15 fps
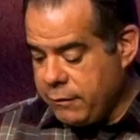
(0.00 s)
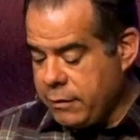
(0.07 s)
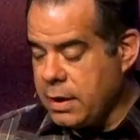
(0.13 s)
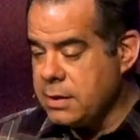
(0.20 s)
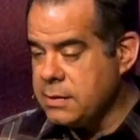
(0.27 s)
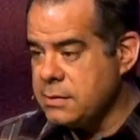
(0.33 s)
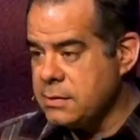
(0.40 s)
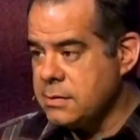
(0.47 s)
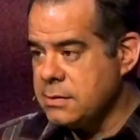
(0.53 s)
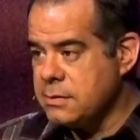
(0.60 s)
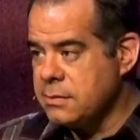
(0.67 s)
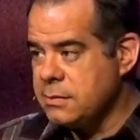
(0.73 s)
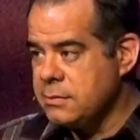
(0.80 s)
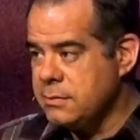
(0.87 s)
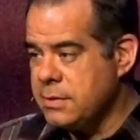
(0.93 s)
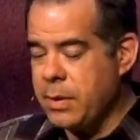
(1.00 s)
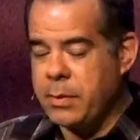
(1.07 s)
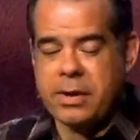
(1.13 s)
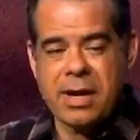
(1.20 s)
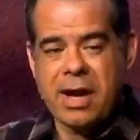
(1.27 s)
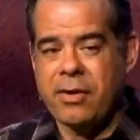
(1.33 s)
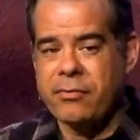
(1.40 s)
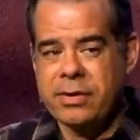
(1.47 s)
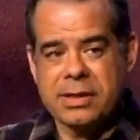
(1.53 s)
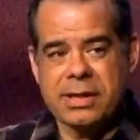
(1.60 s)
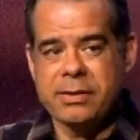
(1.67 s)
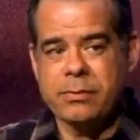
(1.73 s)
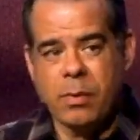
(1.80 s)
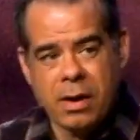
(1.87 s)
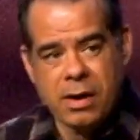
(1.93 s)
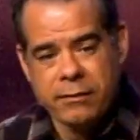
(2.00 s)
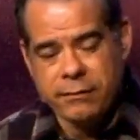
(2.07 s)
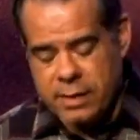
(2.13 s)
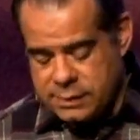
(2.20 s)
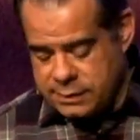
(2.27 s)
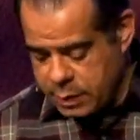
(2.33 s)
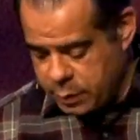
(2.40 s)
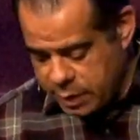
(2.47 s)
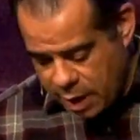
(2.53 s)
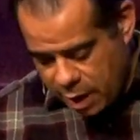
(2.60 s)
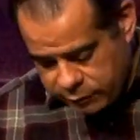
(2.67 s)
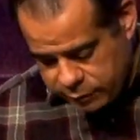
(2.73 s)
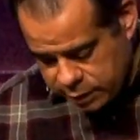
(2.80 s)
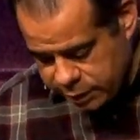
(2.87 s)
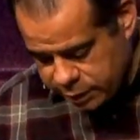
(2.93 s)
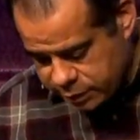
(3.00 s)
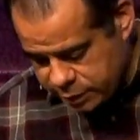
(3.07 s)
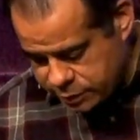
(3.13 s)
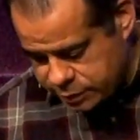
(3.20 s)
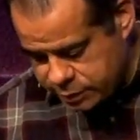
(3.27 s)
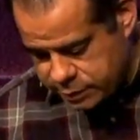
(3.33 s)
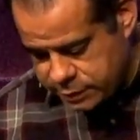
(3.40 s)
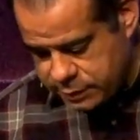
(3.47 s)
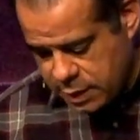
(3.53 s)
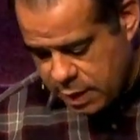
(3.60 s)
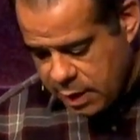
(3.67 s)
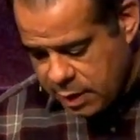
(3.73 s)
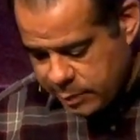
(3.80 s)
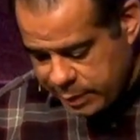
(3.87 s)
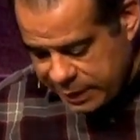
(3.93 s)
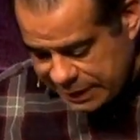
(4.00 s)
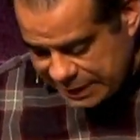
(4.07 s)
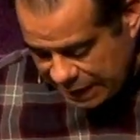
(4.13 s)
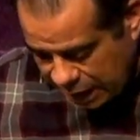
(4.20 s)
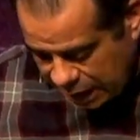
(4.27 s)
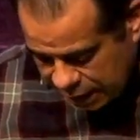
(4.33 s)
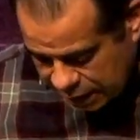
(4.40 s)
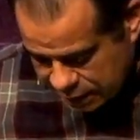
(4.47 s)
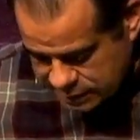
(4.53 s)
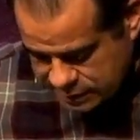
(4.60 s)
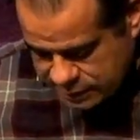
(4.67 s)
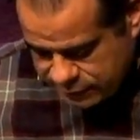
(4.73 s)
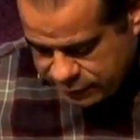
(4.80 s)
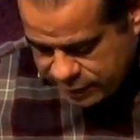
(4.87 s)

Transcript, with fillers: us. They were not really one of us. They were not really Christians because if